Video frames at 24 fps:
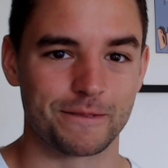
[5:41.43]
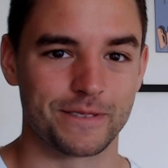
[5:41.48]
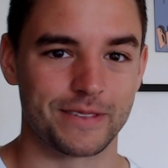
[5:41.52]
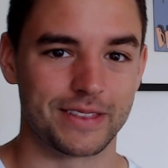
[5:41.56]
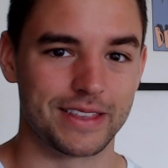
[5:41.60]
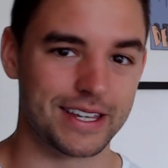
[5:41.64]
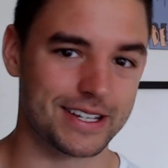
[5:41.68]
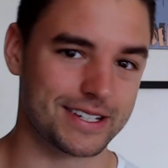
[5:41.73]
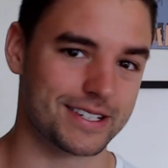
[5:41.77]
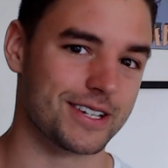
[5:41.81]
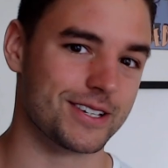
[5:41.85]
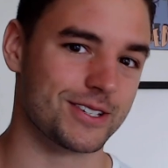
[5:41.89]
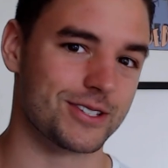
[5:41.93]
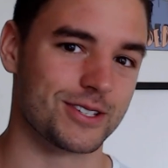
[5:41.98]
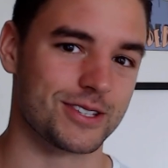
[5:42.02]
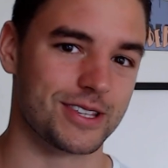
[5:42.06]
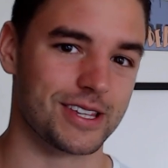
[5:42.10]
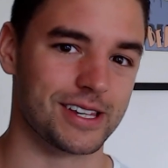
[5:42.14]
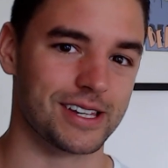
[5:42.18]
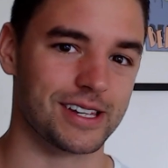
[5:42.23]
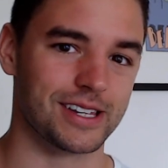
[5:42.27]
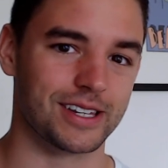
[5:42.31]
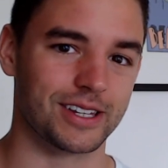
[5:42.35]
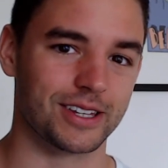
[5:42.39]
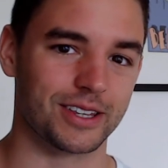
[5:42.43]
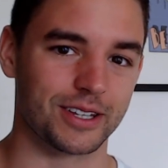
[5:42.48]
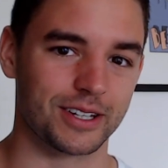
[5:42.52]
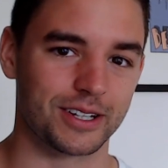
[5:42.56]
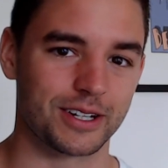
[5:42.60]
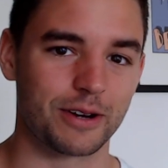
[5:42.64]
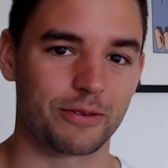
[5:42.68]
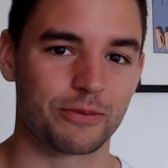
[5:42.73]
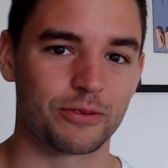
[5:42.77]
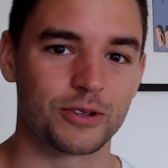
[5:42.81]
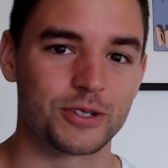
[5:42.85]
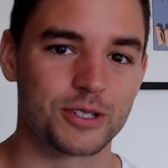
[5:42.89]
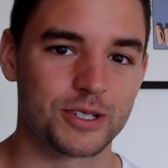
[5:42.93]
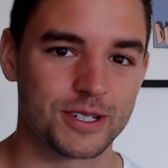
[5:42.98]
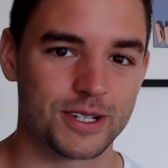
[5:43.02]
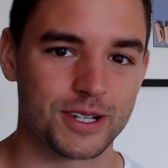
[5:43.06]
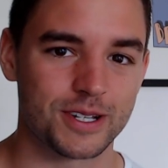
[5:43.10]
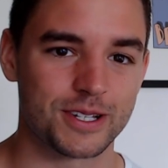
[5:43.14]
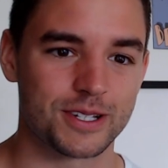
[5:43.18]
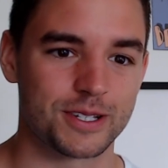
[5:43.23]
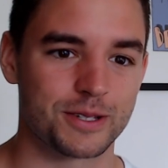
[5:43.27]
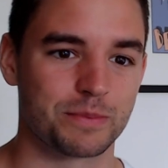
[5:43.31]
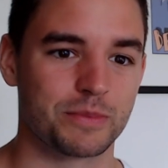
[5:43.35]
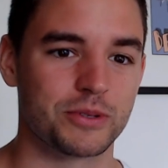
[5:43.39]
this is the
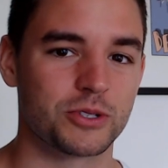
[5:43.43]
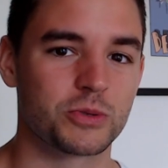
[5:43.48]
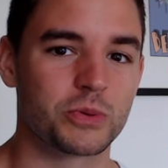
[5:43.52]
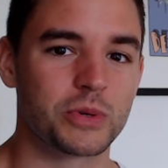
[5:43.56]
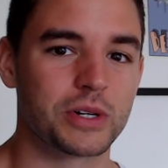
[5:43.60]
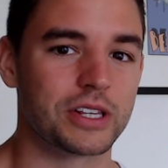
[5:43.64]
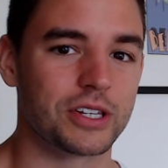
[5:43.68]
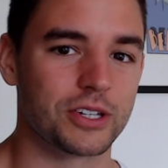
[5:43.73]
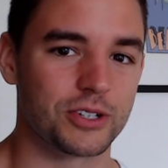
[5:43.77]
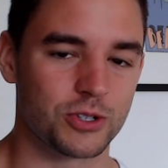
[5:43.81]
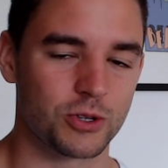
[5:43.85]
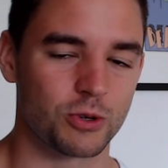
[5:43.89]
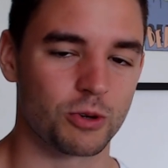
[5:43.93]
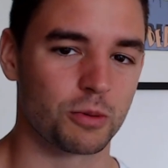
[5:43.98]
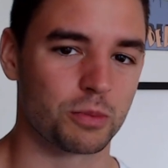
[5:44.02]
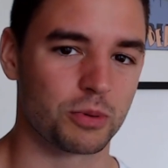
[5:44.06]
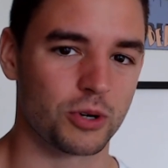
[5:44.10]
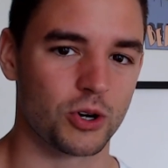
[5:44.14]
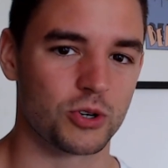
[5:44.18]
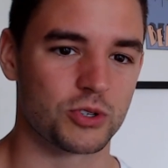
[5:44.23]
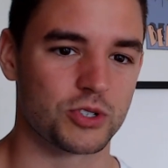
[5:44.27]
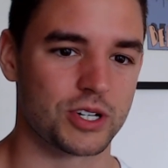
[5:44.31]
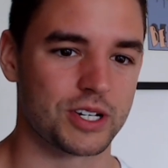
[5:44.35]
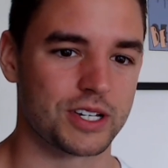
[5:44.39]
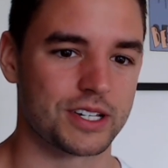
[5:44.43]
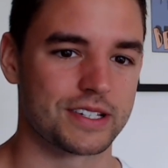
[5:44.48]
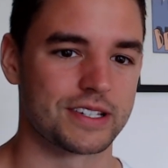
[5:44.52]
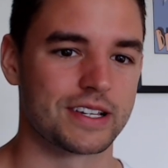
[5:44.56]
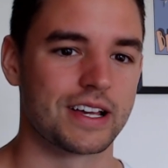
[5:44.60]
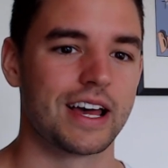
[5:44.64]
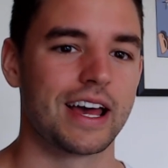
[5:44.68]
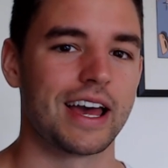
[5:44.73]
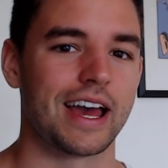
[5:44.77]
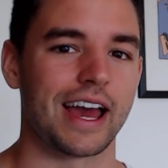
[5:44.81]
differences between the two approaches.